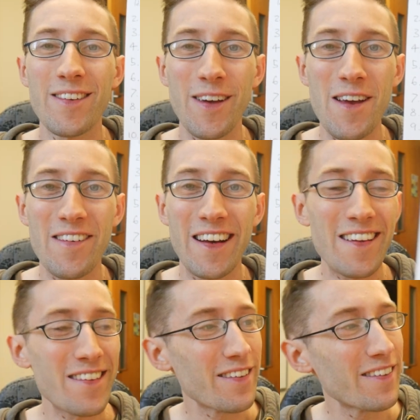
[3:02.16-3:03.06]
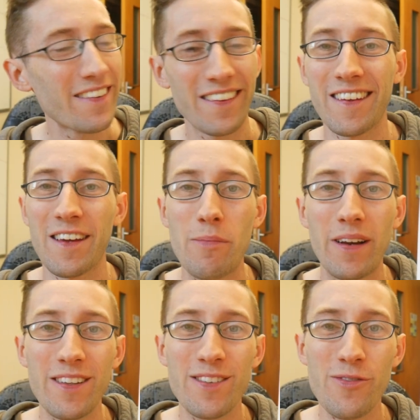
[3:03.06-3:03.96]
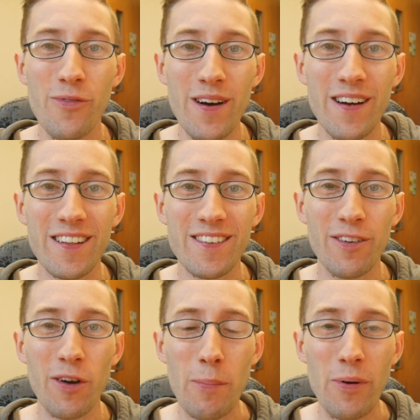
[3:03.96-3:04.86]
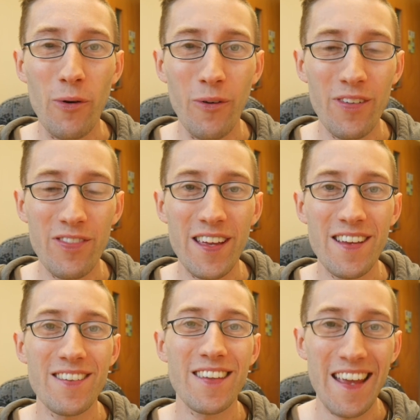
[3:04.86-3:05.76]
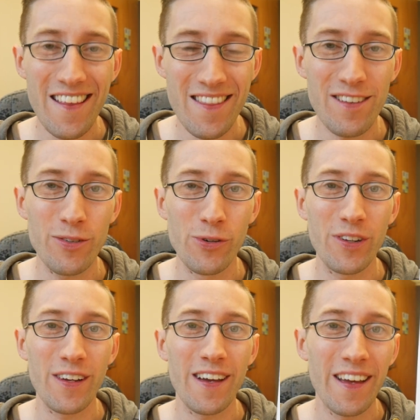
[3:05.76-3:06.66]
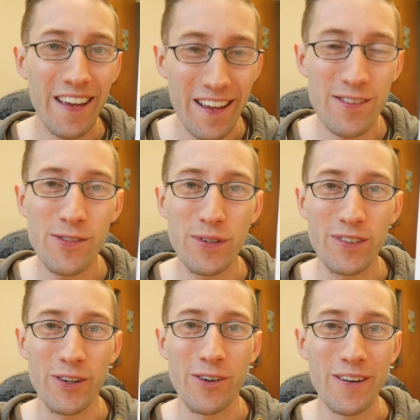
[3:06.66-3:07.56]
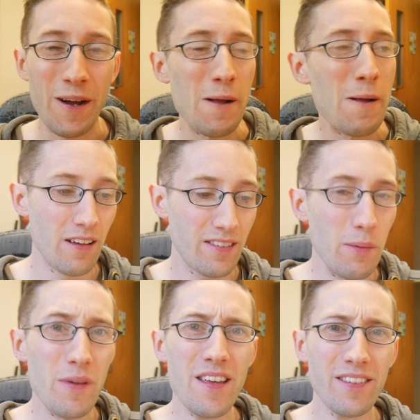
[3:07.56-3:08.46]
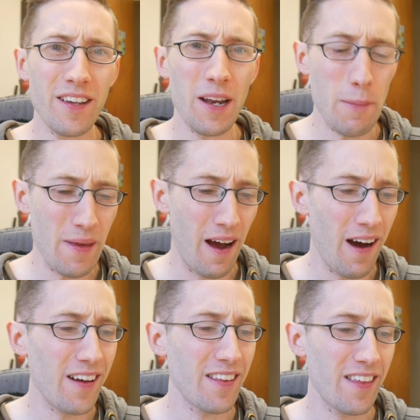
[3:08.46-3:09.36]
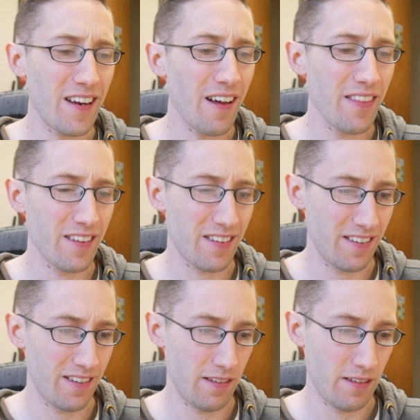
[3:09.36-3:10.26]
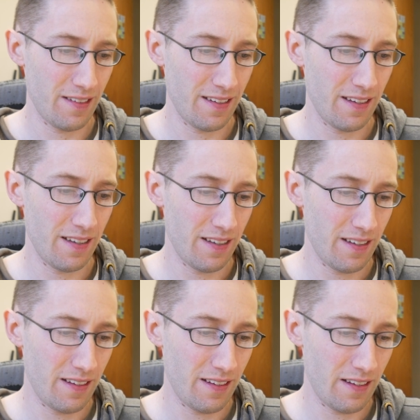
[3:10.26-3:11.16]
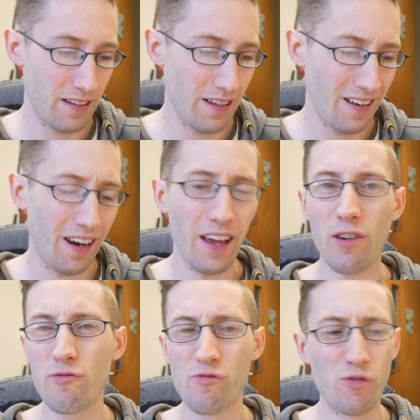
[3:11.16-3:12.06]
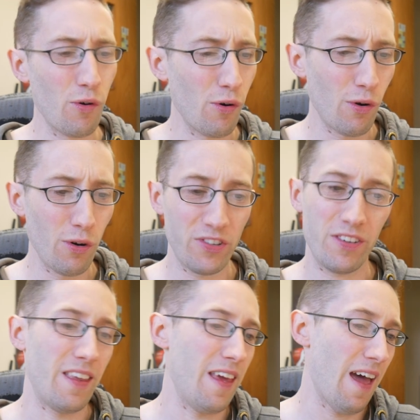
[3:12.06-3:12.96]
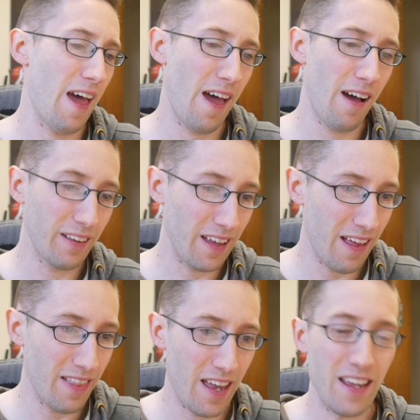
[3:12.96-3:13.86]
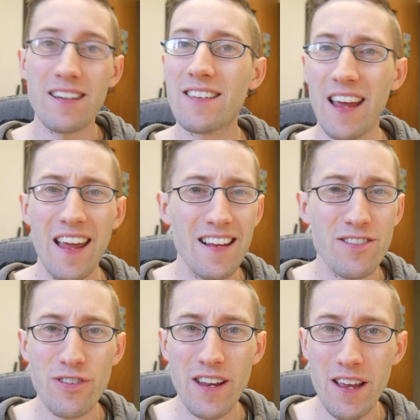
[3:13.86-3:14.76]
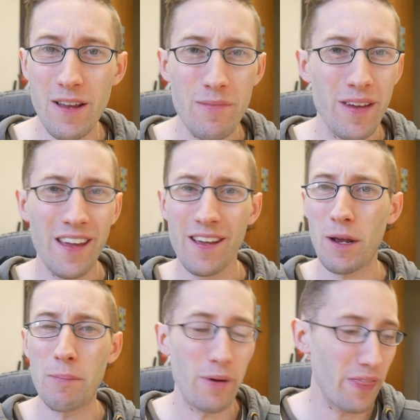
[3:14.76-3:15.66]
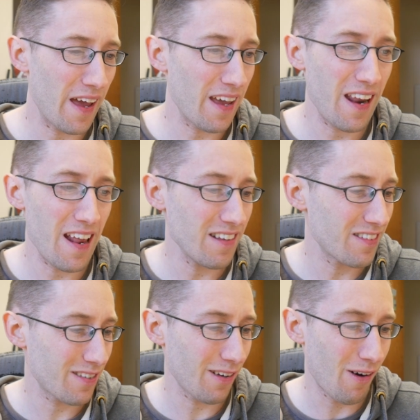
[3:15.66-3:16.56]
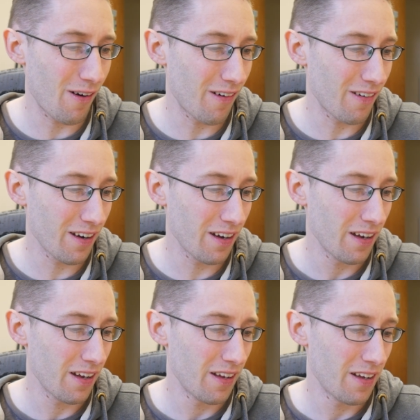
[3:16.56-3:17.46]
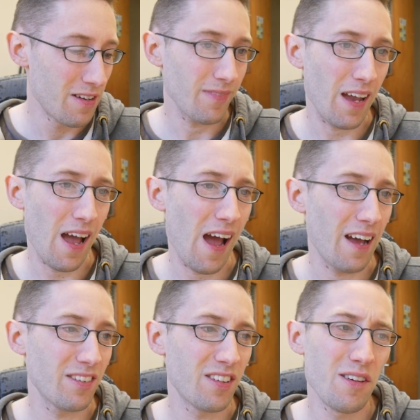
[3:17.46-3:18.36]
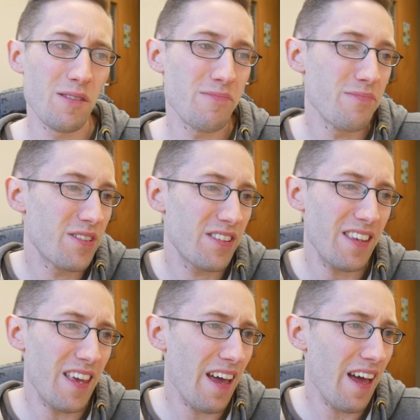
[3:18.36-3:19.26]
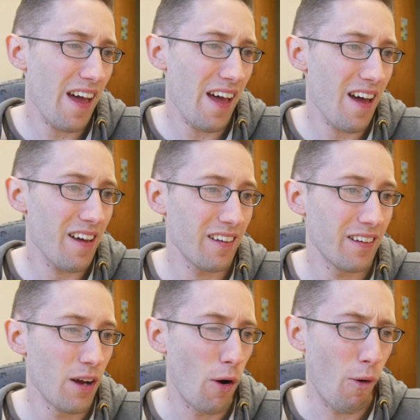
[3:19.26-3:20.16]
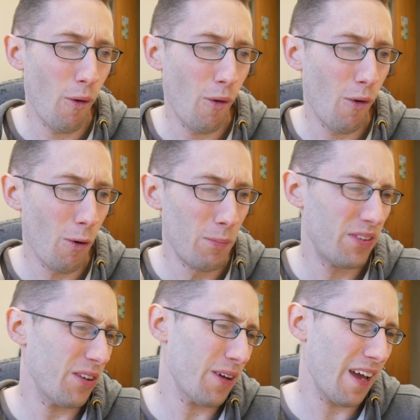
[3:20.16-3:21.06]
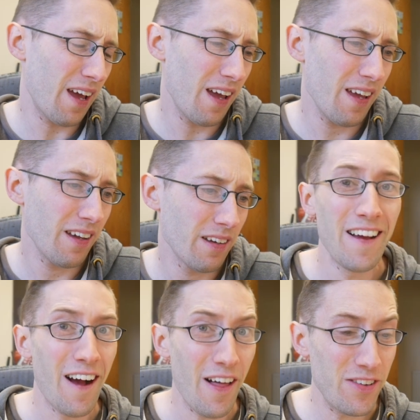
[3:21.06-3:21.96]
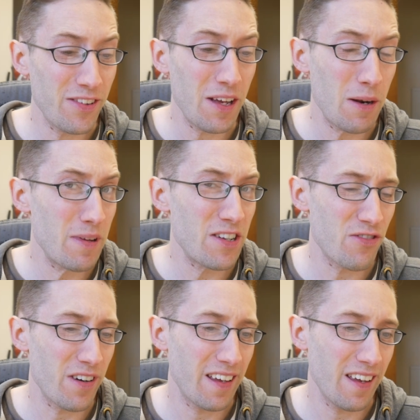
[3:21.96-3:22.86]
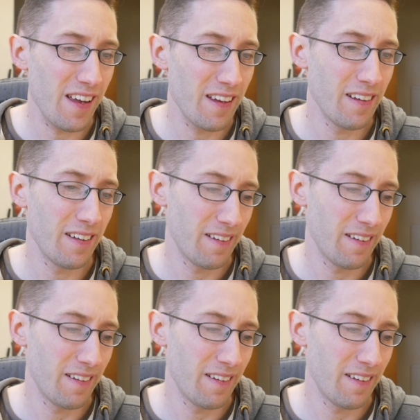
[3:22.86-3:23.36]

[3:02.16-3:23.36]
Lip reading: So here it is, my list of words. I've gotta put all of these in this order into a song. Some of these are gonna be harder than others. Like roars, yeah, I'll get that in. Daydream, could put that in any song. Atoms, yeah. Orbs, okay. Others are gonna be tricky.